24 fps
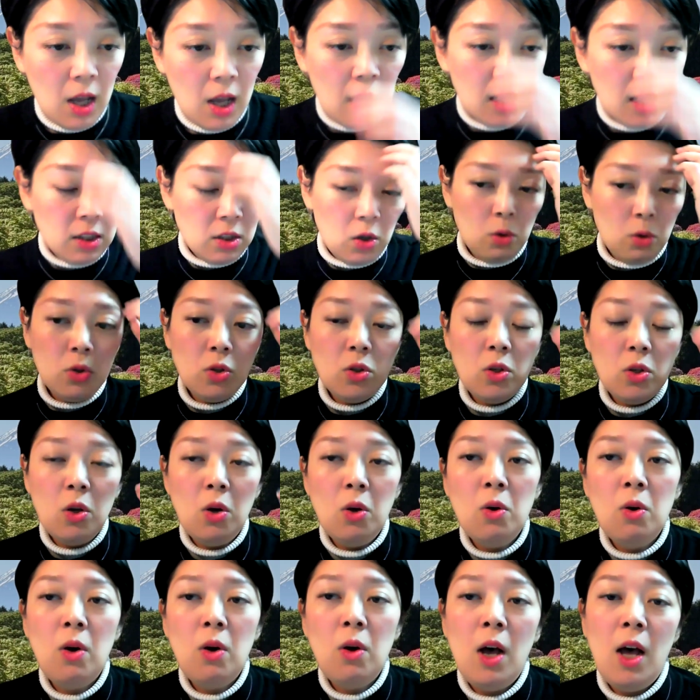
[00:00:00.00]
And
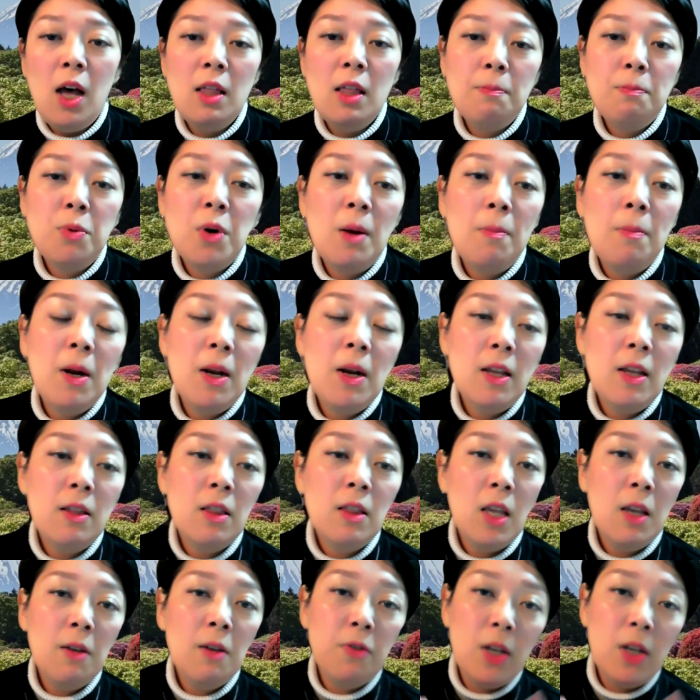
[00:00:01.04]
also,
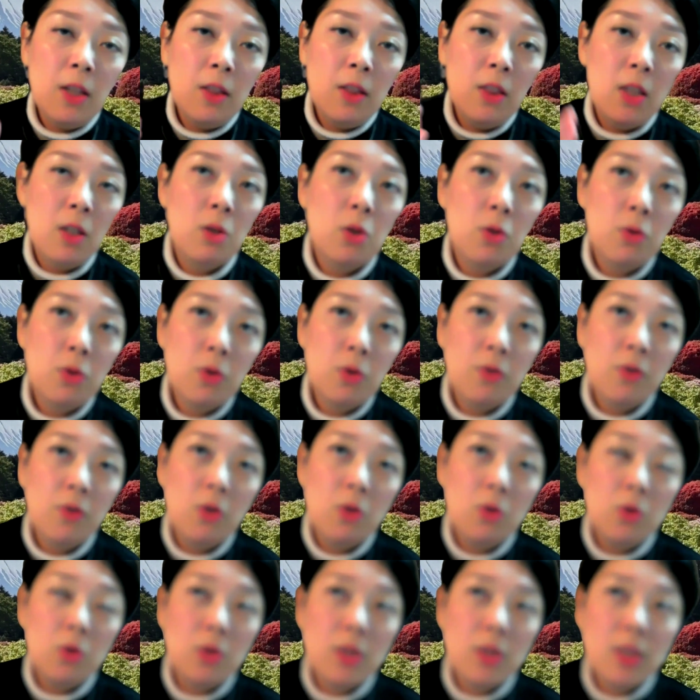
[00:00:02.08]
probably if
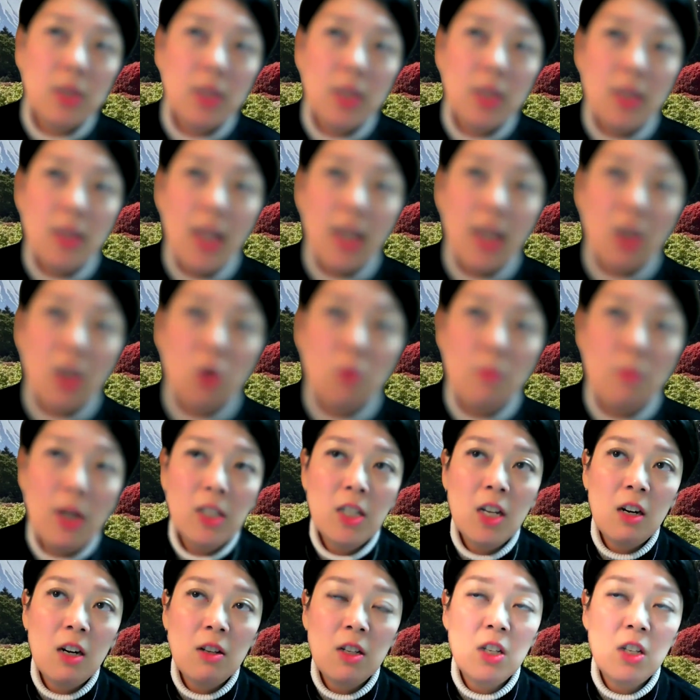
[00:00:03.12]
you see like a
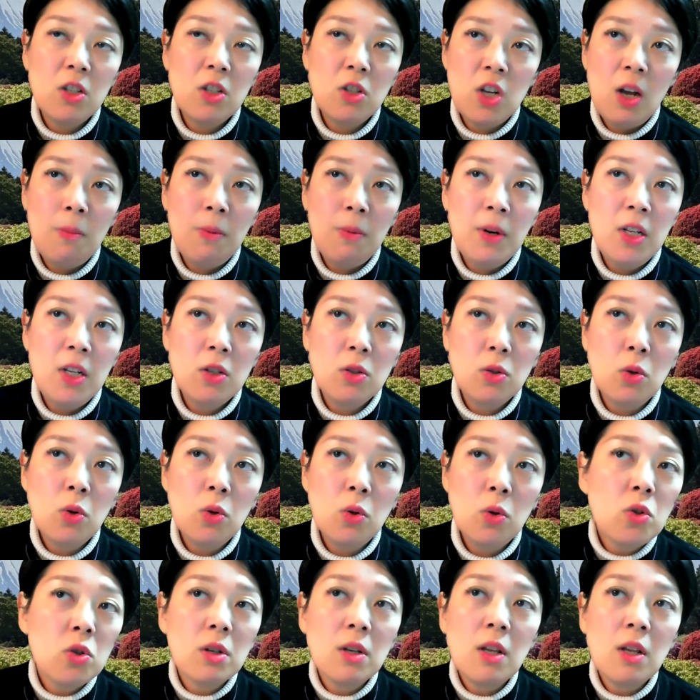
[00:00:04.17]
humanitarian in Japanese
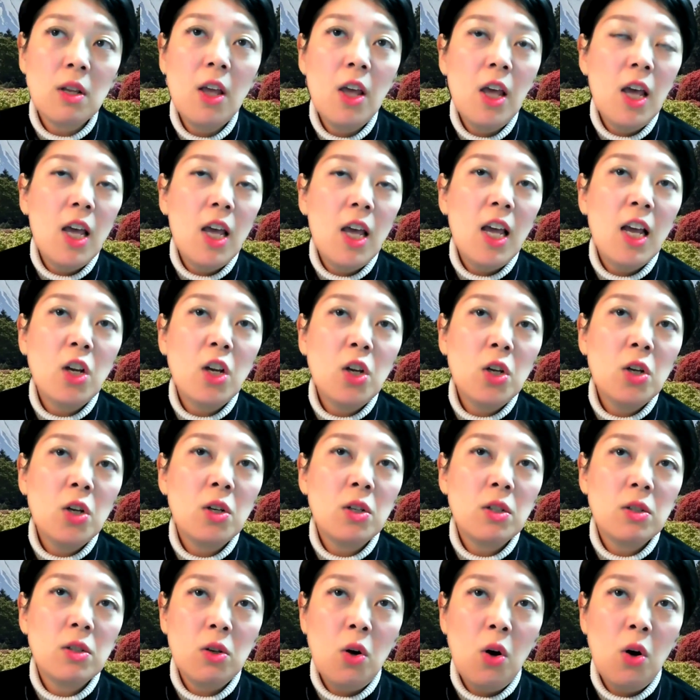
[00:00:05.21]
notion, it
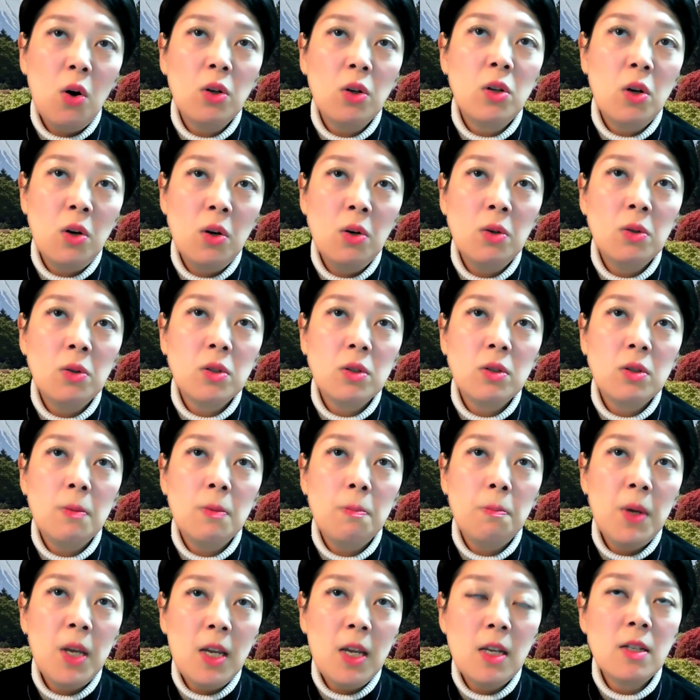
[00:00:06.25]
could connote the
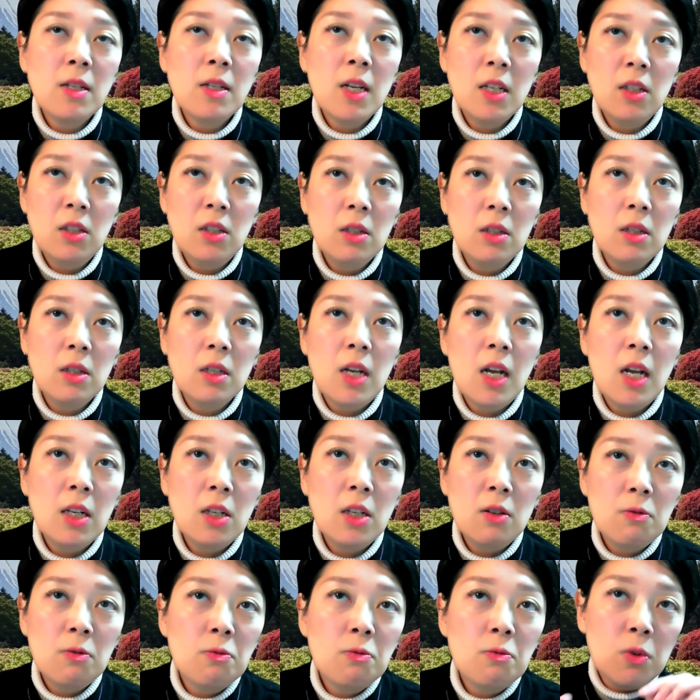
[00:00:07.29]
peace and
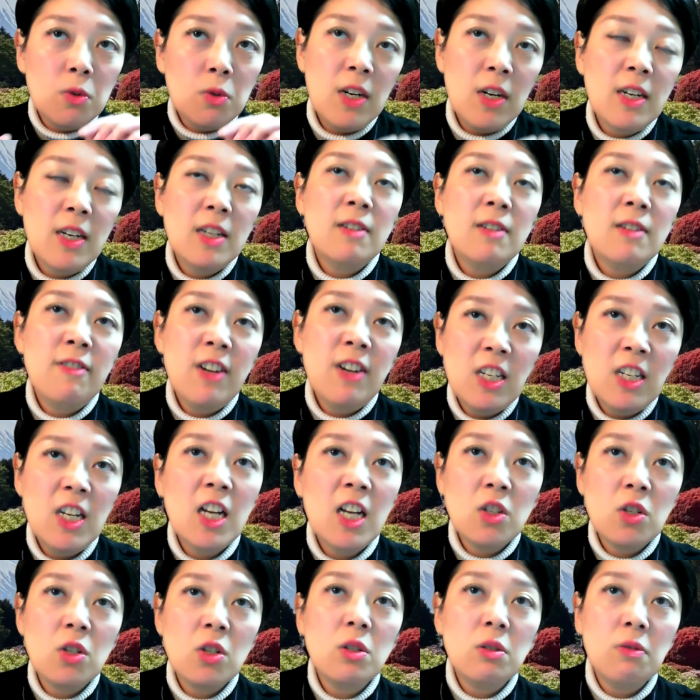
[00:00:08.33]

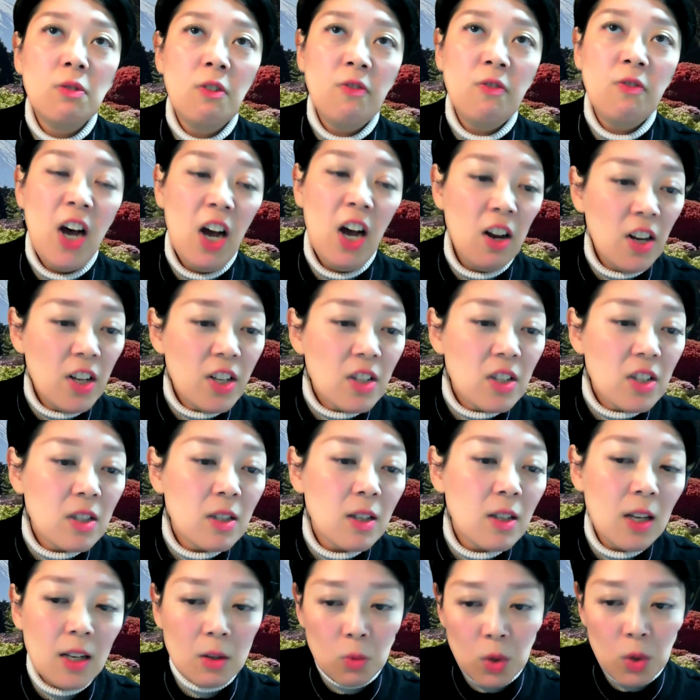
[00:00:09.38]
rejections for
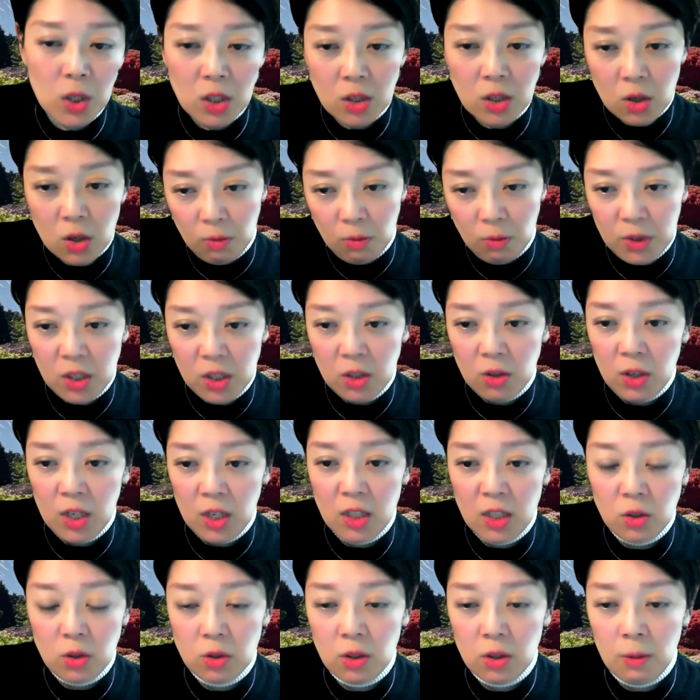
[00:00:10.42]
violence, which continue
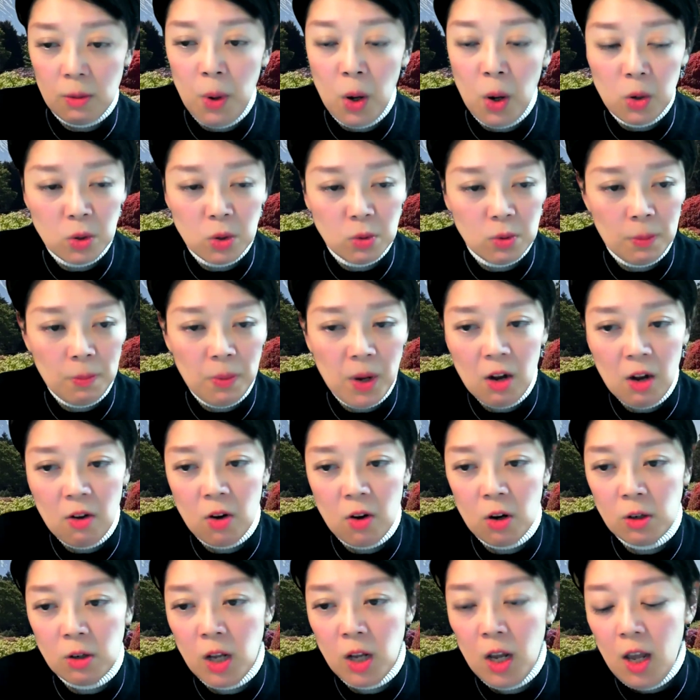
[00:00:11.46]
into the post-war
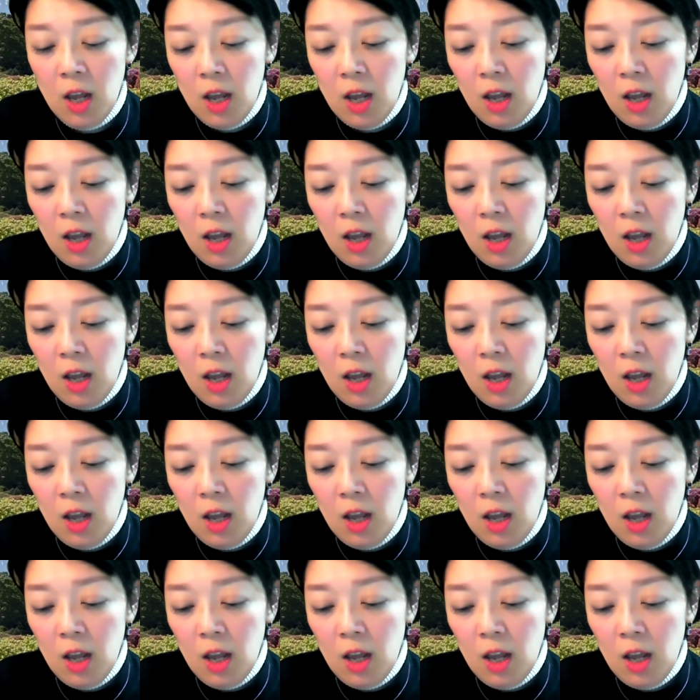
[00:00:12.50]
period.